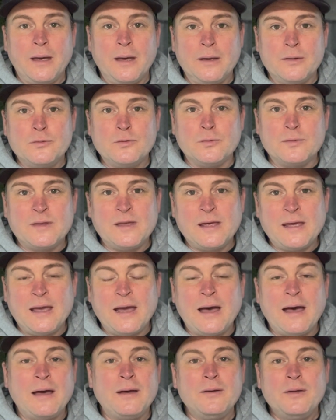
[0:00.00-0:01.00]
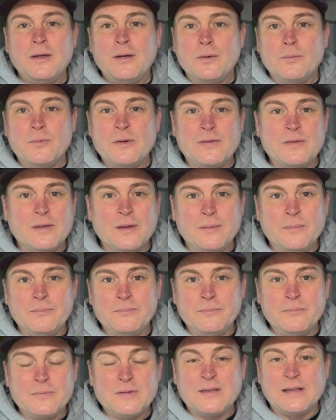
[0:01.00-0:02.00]
tortilla with
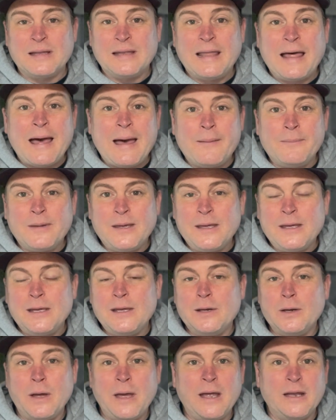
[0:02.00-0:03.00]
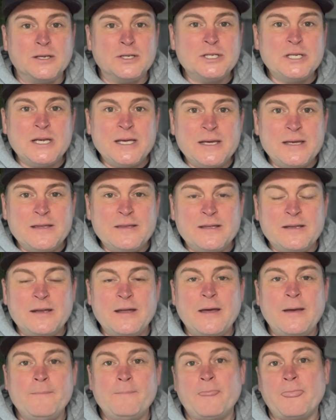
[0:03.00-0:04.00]
some salami and cheese in
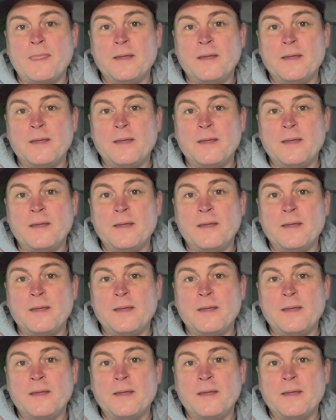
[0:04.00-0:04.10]
it.